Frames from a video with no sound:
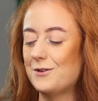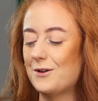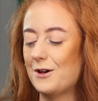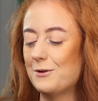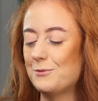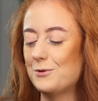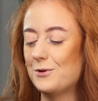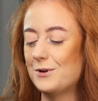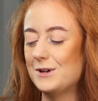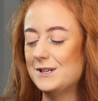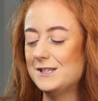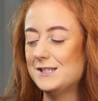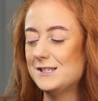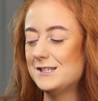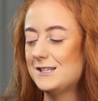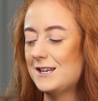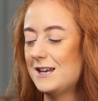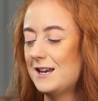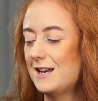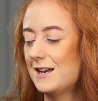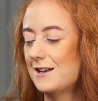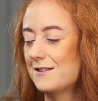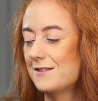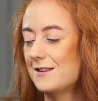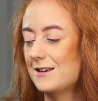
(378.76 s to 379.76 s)
I'm going to
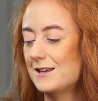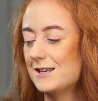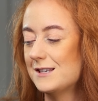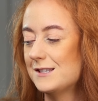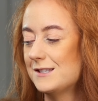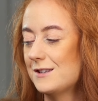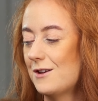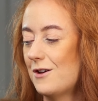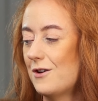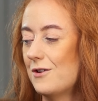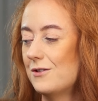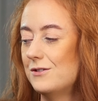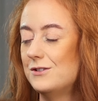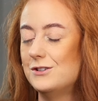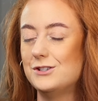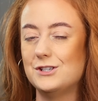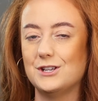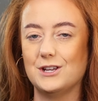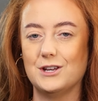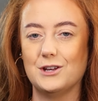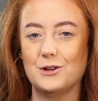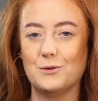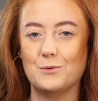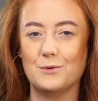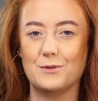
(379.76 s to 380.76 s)
take this
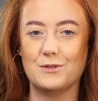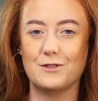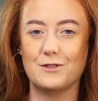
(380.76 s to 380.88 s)
onto